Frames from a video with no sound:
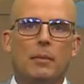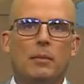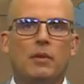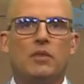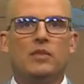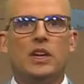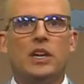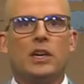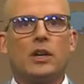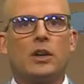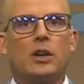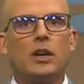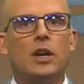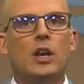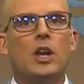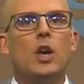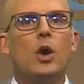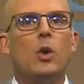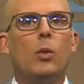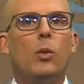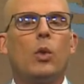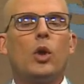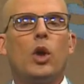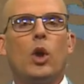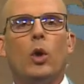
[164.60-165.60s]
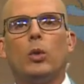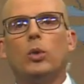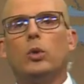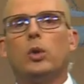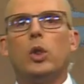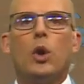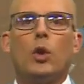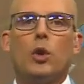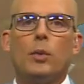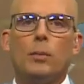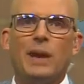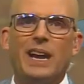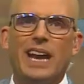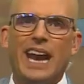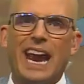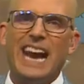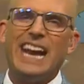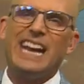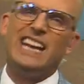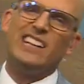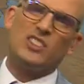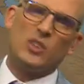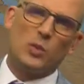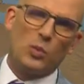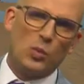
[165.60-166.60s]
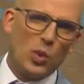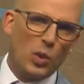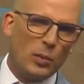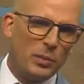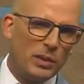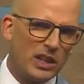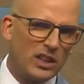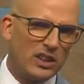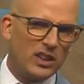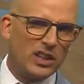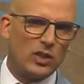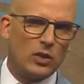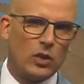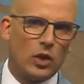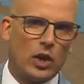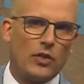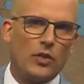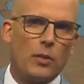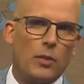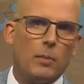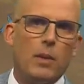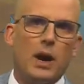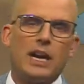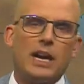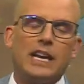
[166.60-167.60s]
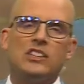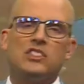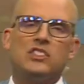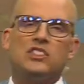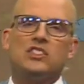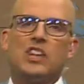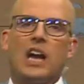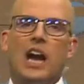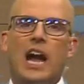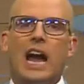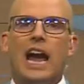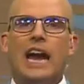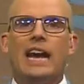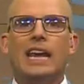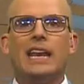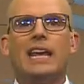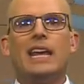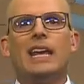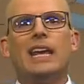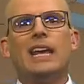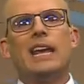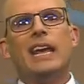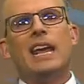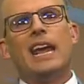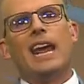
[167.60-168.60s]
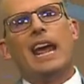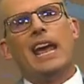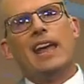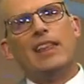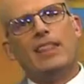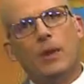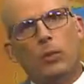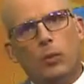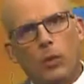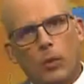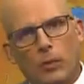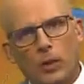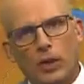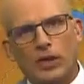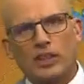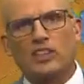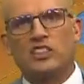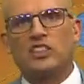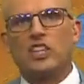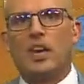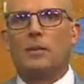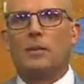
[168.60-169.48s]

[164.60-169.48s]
time of year. We'll go low to mid 80s. It will be a little on the muggy side. And then we'll bring the